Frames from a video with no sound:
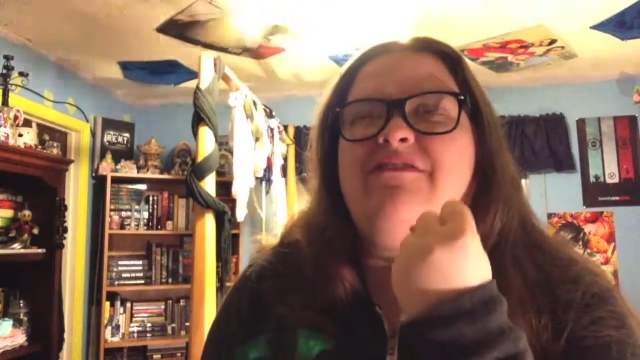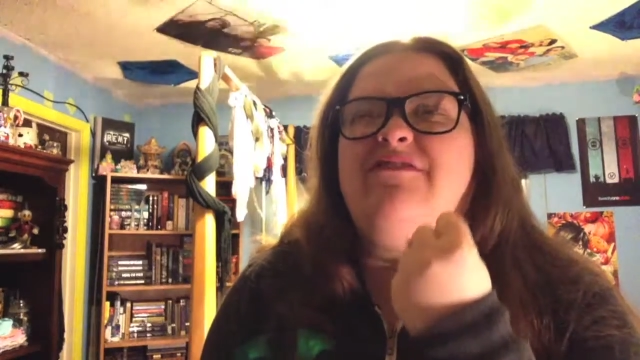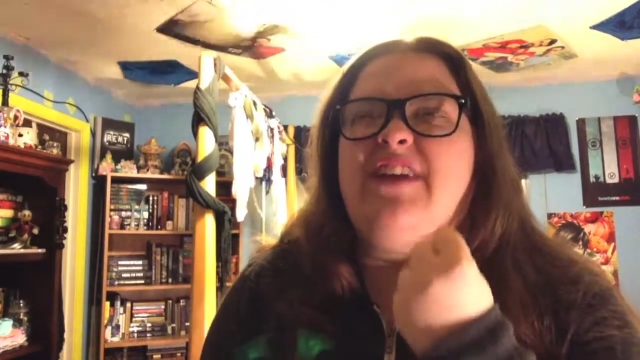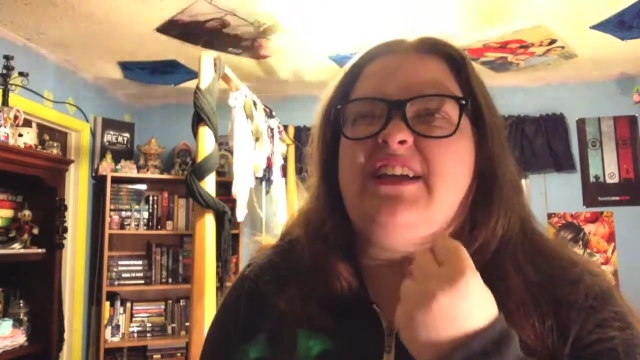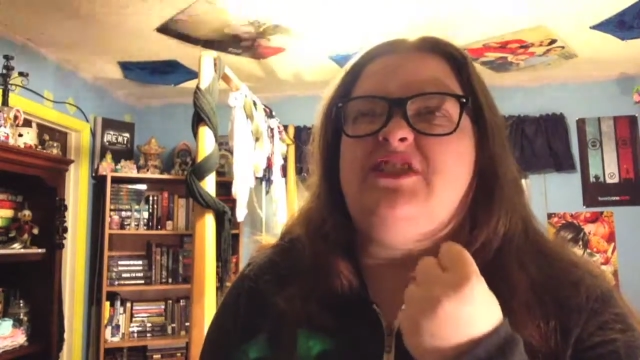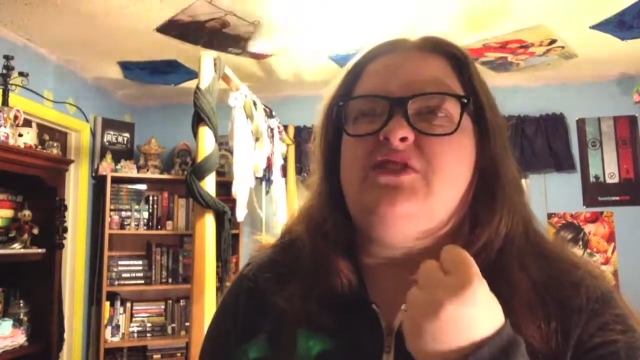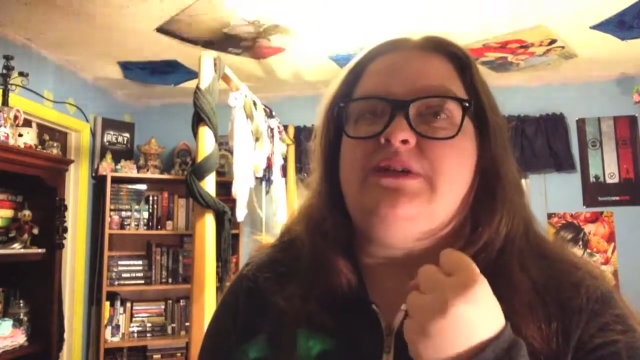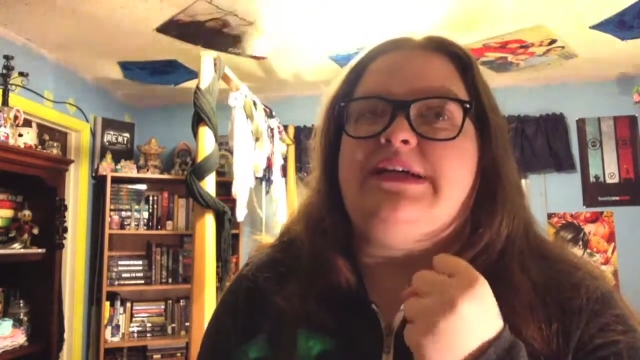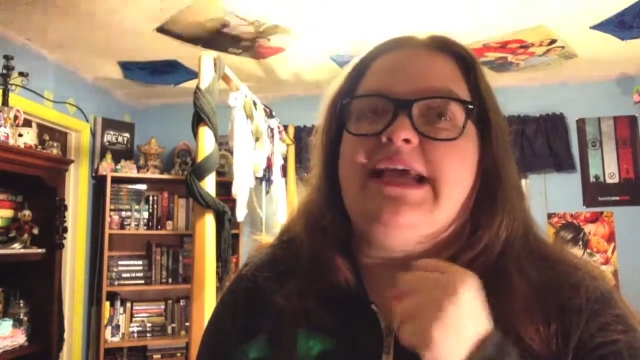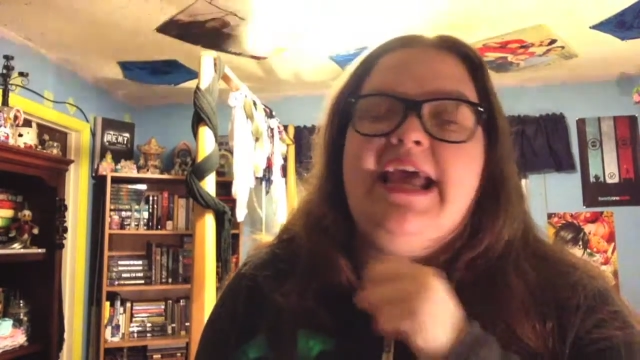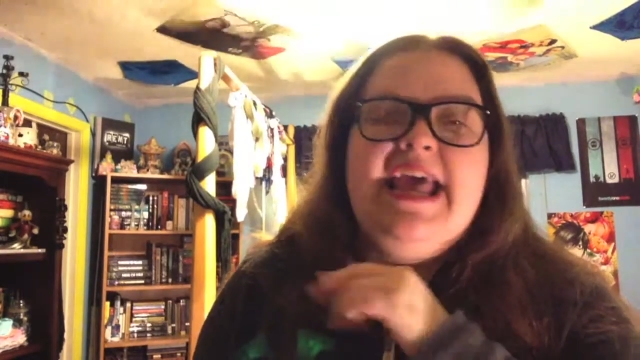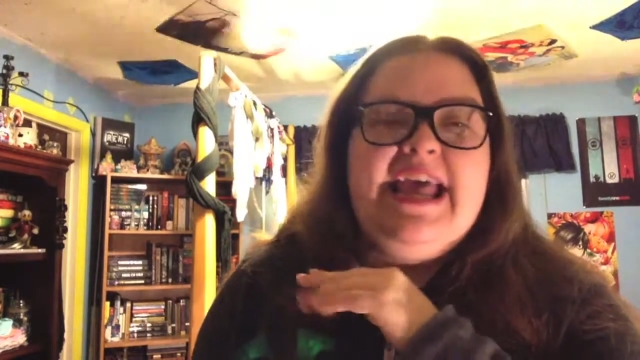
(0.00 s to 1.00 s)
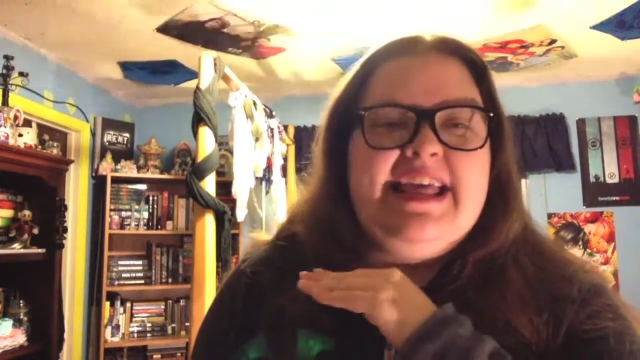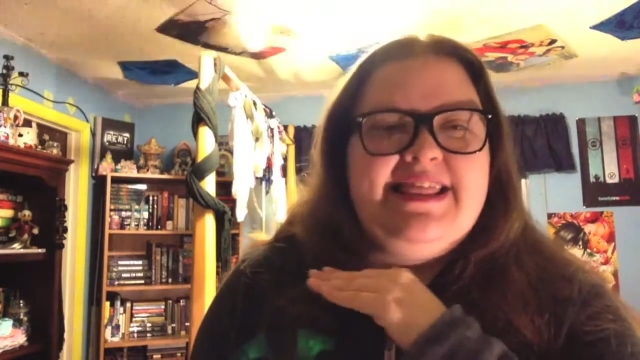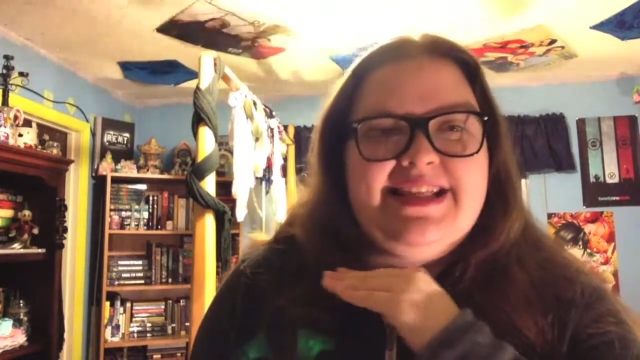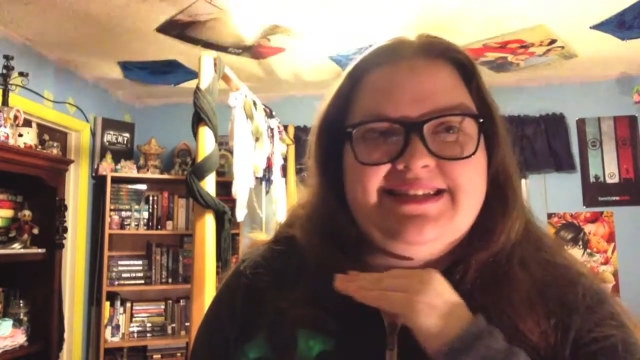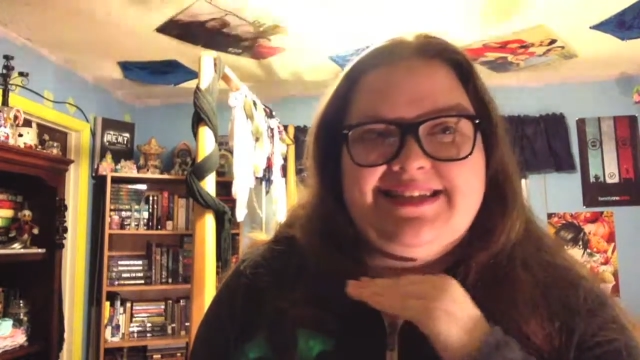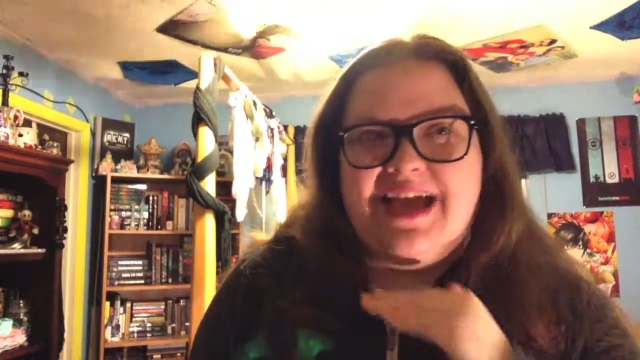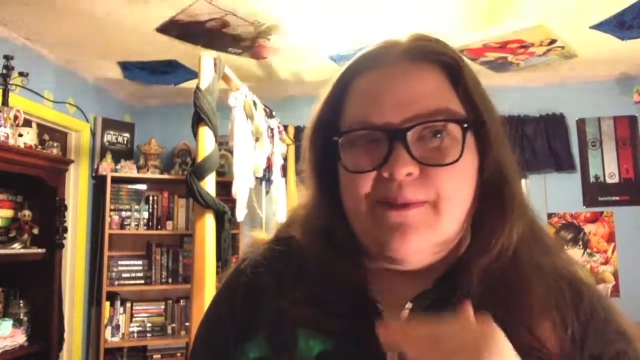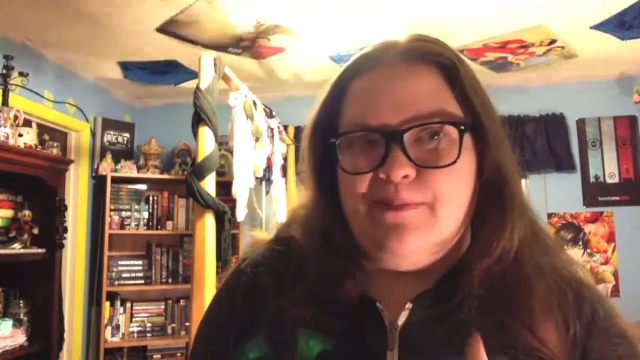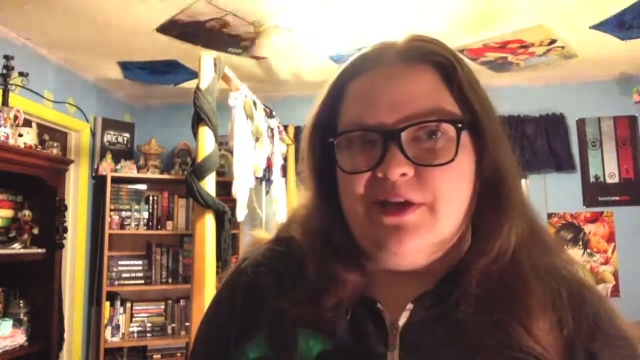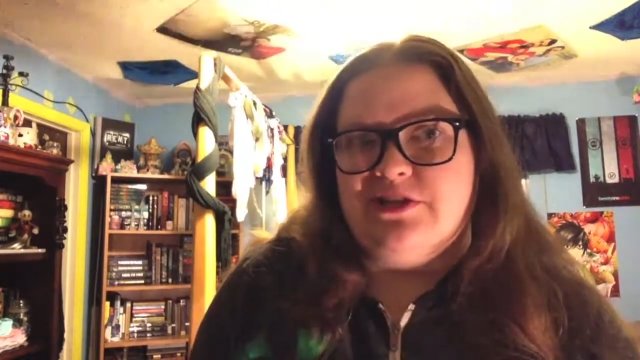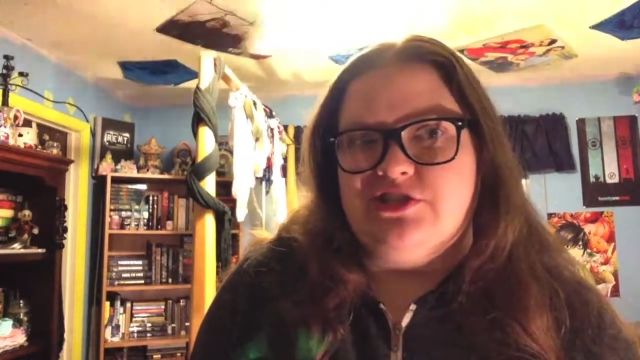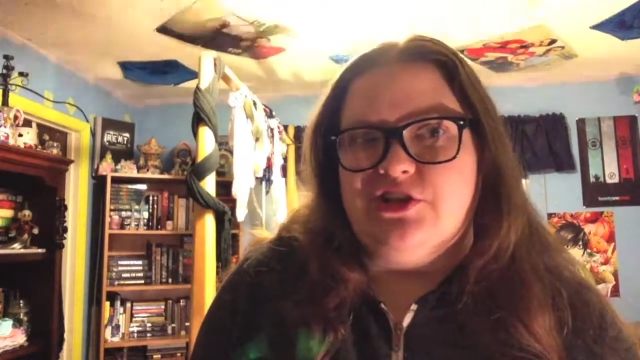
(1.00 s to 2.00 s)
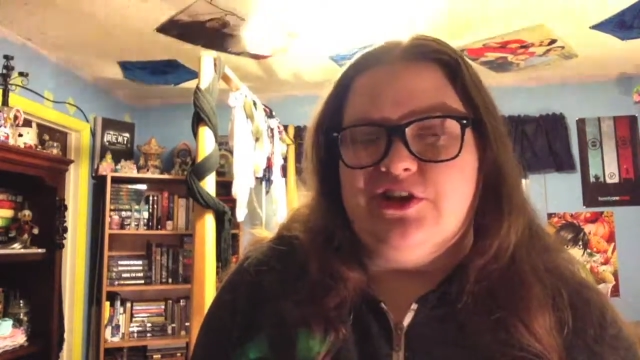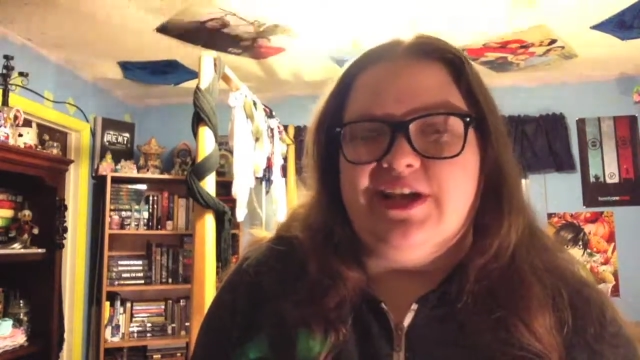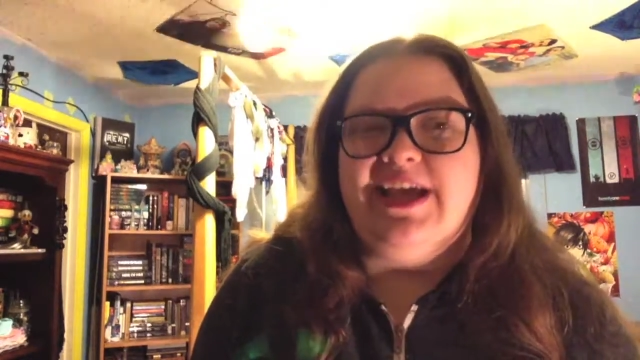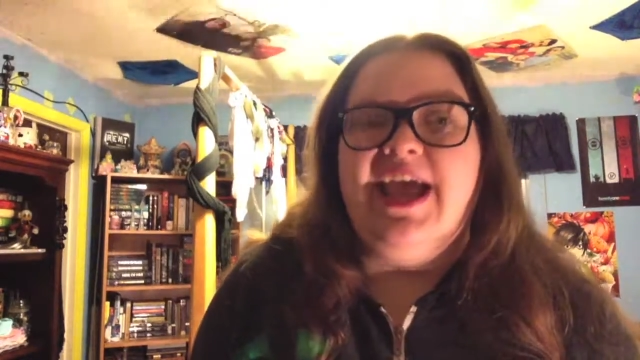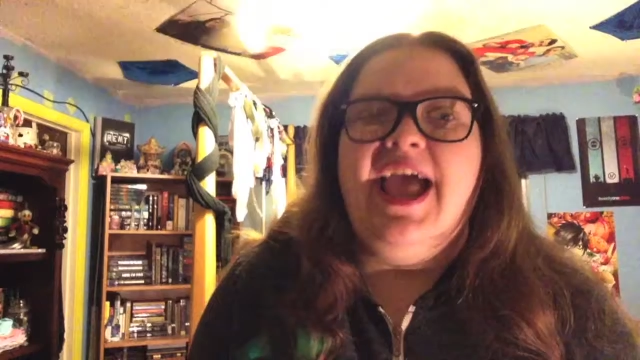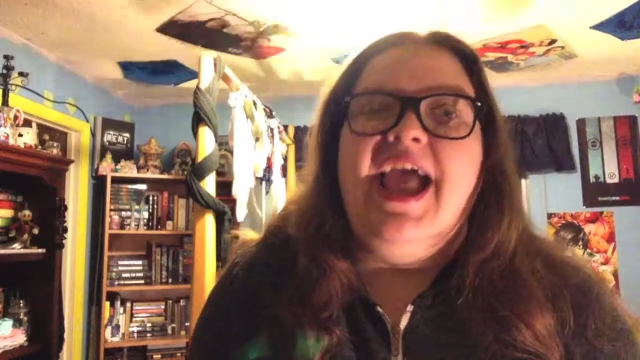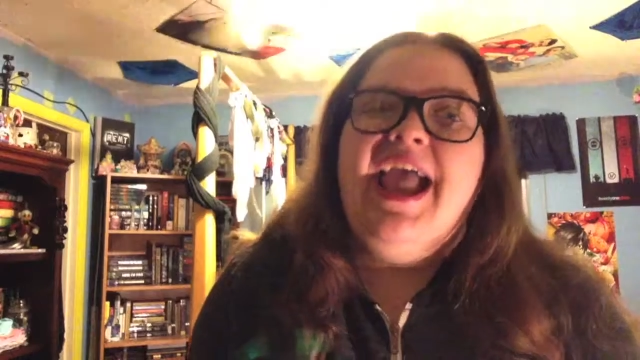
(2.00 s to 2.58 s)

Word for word: victory in this epic journey.